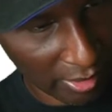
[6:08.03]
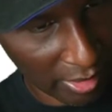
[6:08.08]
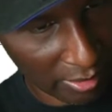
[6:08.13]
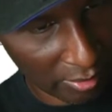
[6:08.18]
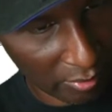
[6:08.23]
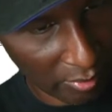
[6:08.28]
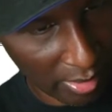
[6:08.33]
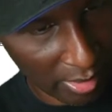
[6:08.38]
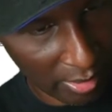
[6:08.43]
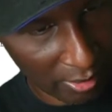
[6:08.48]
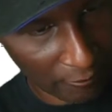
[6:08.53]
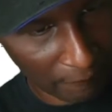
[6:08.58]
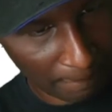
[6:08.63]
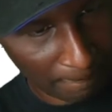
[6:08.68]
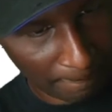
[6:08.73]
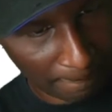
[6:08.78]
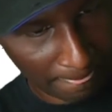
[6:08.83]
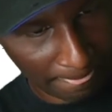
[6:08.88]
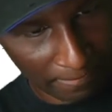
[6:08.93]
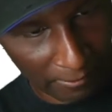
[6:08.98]
red,
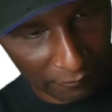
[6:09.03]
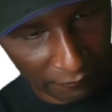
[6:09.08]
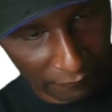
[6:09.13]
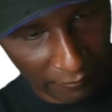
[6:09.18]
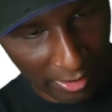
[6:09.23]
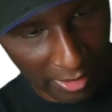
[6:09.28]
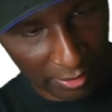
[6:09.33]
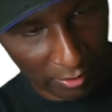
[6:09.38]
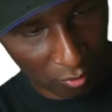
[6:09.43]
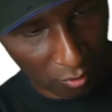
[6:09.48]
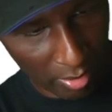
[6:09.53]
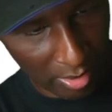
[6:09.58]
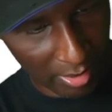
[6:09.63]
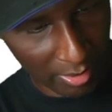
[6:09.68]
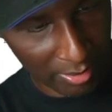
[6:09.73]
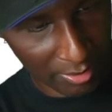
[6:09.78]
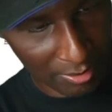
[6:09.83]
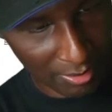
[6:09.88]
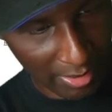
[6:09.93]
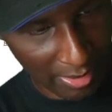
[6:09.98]
the fire red
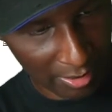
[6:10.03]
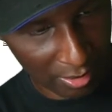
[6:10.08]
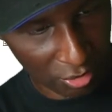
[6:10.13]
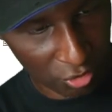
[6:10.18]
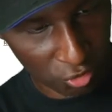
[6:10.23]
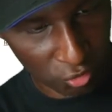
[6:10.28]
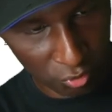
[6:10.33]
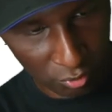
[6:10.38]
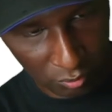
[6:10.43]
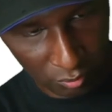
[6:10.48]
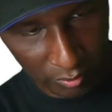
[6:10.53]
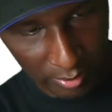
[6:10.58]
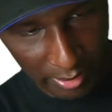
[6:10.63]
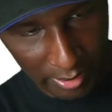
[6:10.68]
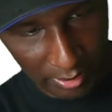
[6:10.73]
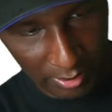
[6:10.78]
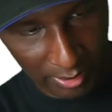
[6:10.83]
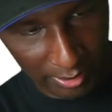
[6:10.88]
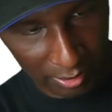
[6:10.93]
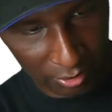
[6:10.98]
is like a true
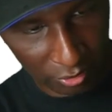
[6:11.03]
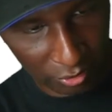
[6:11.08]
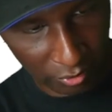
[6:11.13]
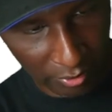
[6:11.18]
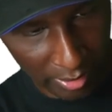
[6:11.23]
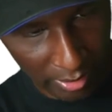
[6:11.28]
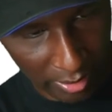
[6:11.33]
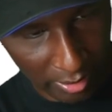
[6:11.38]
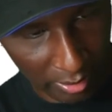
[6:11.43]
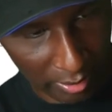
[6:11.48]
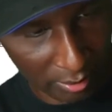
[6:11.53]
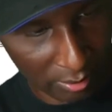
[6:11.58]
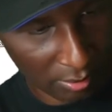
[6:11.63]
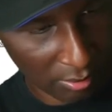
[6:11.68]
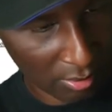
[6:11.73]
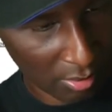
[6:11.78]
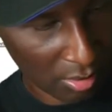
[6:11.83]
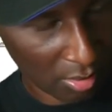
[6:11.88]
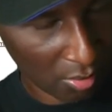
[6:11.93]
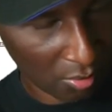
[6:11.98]
red, like a crayon,
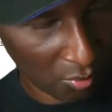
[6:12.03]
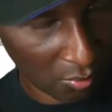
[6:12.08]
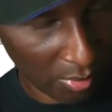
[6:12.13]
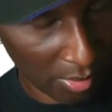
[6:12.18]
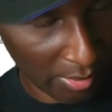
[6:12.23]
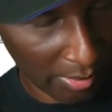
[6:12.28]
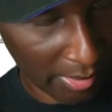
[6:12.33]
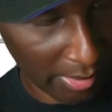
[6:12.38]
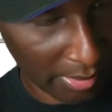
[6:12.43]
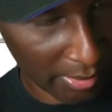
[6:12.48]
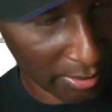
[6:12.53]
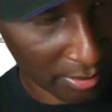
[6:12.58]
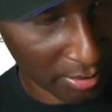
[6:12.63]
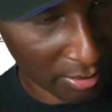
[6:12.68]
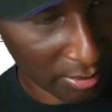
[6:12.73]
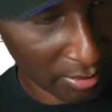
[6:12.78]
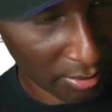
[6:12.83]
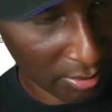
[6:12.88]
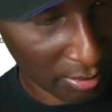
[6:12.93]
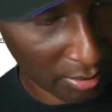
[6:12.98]

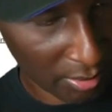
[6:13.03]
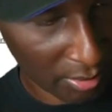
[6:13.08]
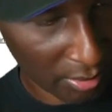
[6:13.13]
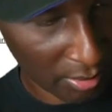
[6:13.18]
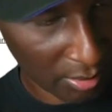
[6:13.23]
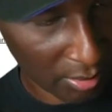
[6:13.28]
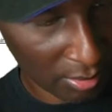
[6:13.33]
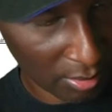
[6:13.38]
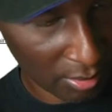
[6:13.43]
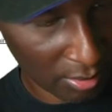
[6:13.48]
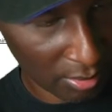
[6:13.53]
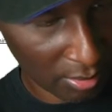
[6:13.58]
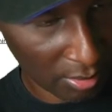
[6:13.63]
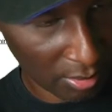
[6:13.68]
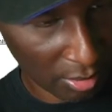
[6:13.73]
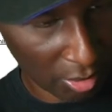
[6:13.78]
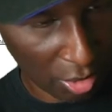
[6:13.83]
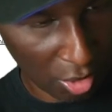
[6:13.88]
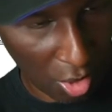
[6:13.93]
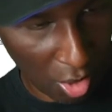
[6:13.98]
whereas
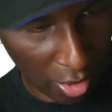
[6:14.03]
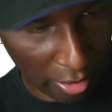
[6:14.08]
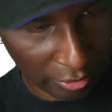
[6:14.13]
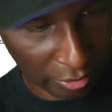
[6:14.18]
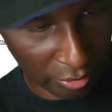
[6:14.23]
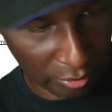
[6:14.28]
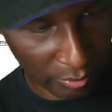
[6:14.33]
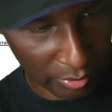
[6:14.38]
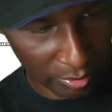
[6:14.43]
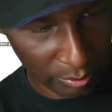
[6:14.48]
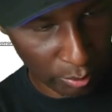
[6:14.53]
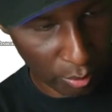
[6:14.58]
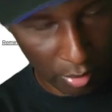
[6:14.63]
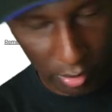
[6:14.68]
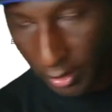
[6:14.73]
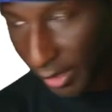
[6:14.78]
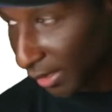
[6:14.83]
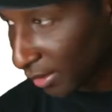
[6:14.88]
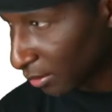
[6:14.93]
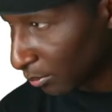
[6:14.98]
the cardinal is more
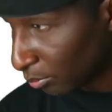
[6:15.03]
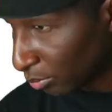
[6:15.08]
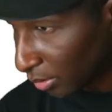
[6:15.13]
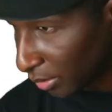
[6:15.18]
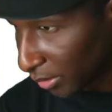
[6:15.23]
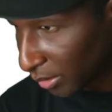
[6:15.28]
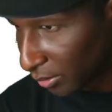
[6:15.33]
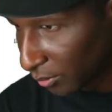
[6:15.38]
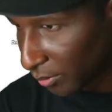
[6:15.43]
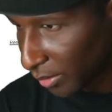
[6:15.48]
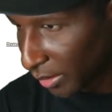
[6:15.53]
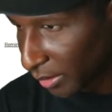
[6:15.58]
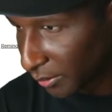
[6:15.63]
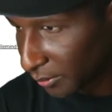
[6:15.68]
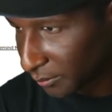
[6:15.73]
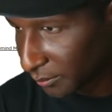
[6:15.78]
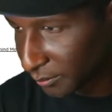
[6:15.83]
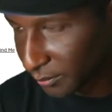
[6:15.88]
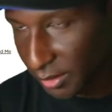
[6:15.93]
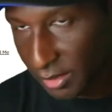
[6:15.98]
like a blood red.
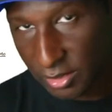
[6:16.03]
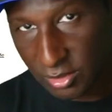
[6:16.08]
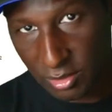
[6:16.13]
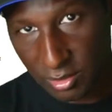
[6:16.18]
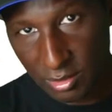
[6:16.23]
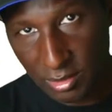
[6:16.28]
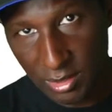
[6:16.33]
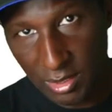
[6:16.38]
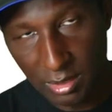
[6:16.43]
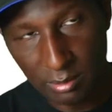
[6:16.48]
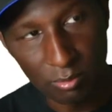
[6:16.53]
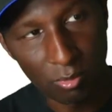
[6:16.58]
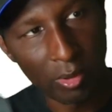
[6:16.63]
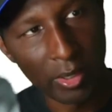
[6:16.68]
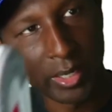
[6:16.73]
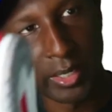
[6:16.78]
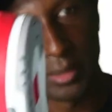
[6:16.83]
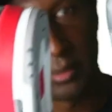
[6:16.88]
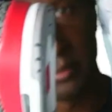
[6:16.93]
It's a deep red,